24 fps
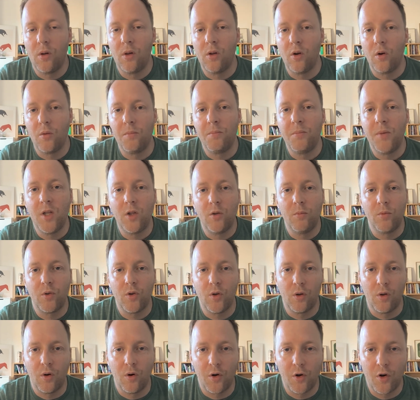medium to
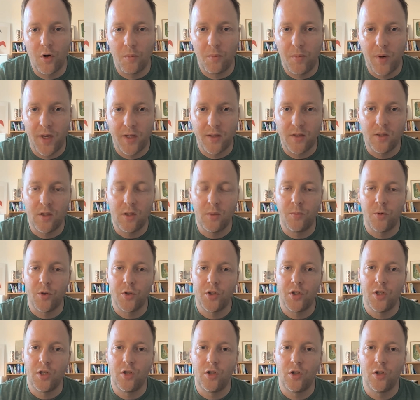lower complexity
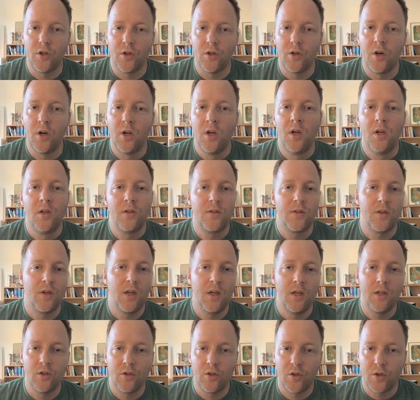procedures,
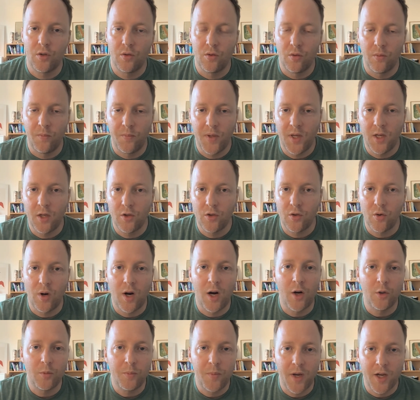into
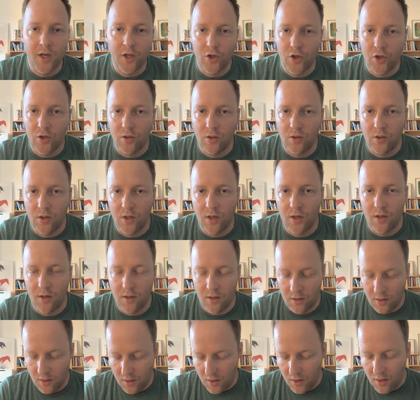
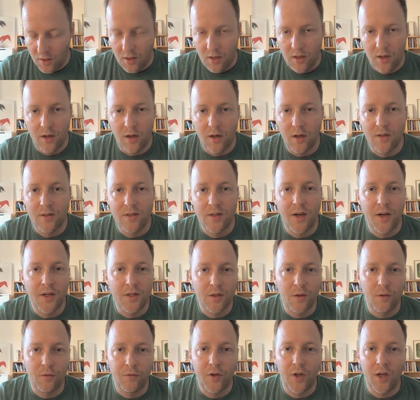outpatient
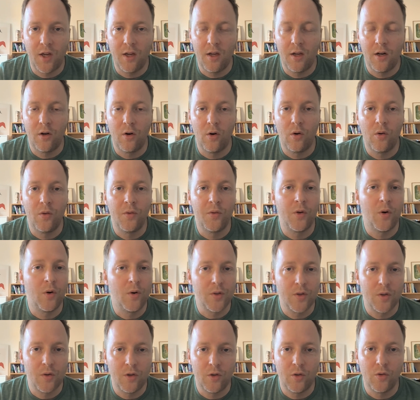sites of care, and
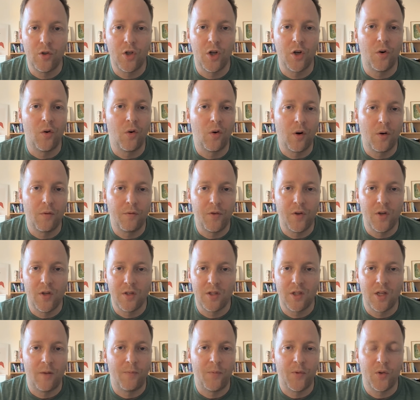also into geographies
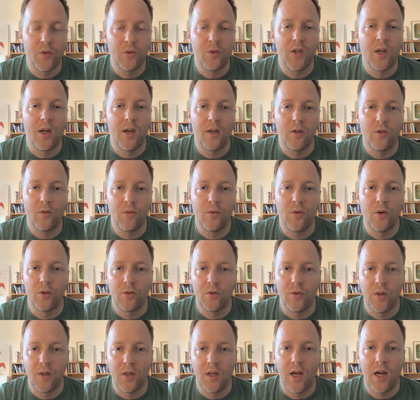that today do not
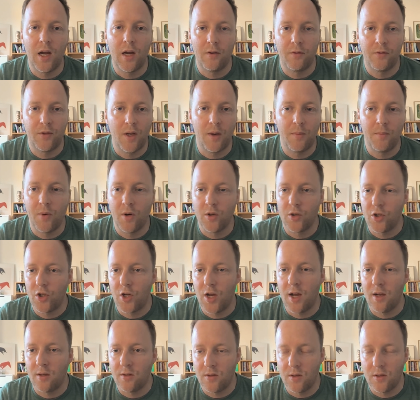really have that much
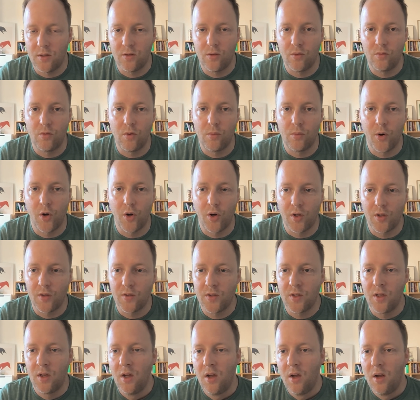access to
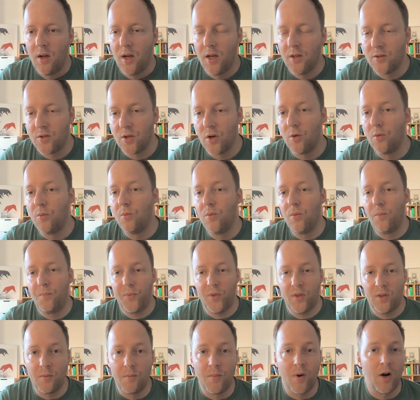robotics. And so
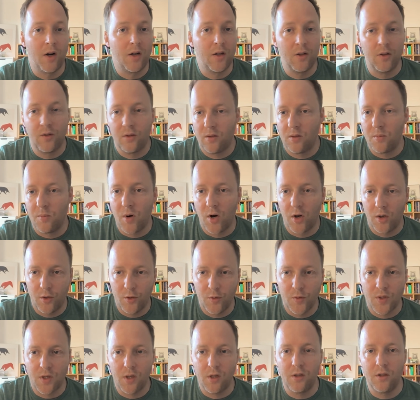the market
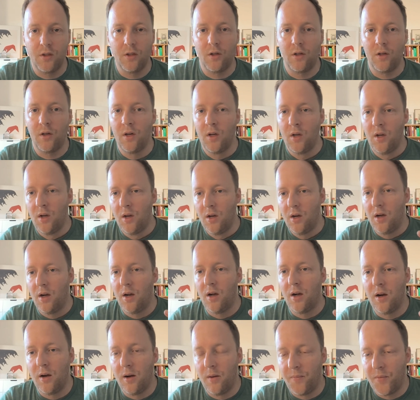was clear.
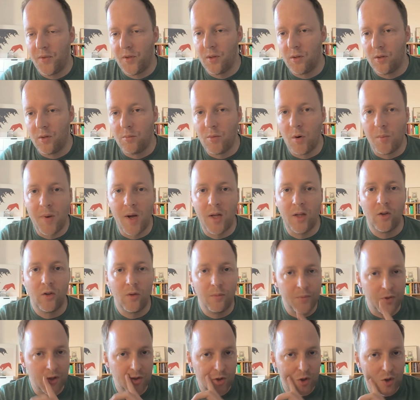That the
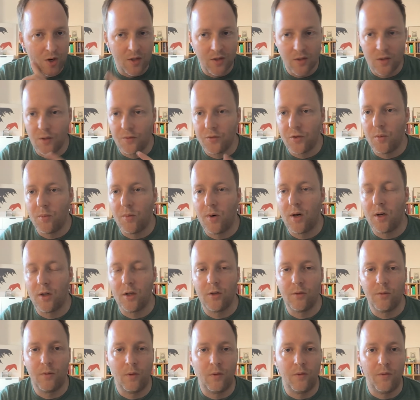momentum, the trends of the
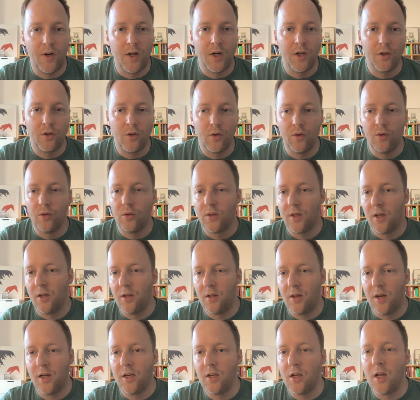market were very good,
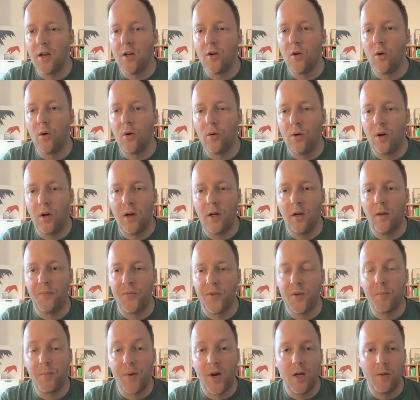and I know
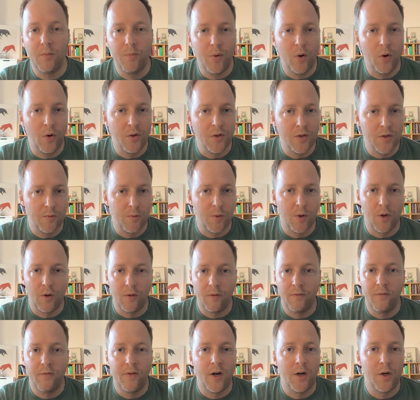the pain points
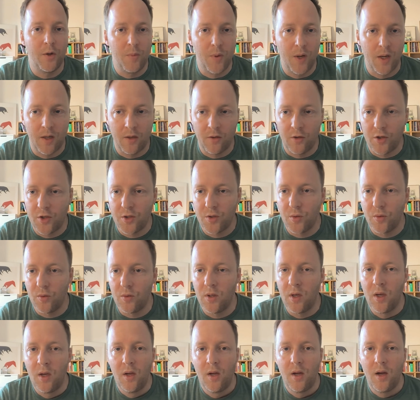were very well understood,
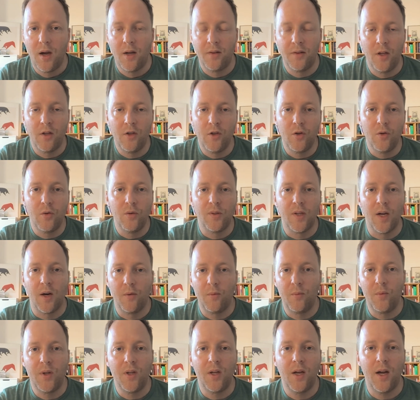and I knew that
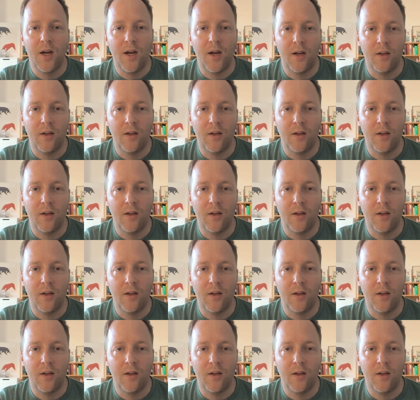we had